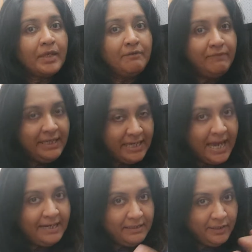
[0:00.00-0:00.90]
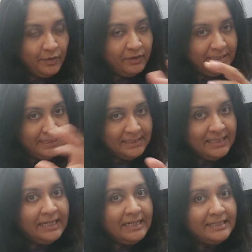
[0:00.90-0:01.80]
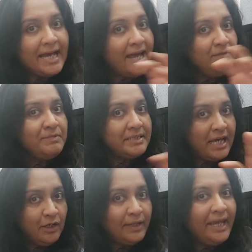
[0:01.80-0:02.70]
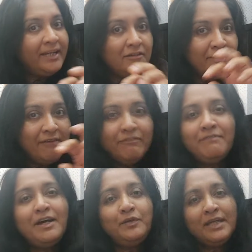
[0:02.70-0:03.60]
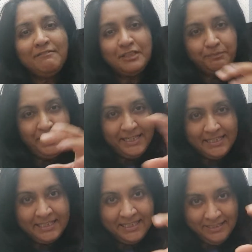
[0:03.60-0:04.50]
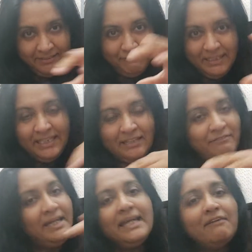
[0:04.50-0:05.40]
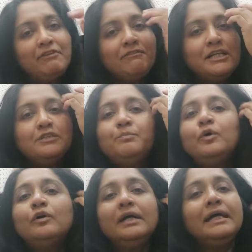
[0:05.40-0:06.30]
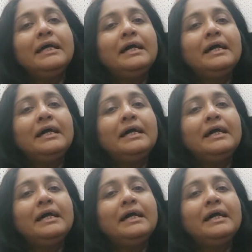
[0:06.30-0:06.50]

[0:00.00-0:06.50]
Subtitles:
we had little times allocated for everyone to give a speech. Within the week, everyone spoke.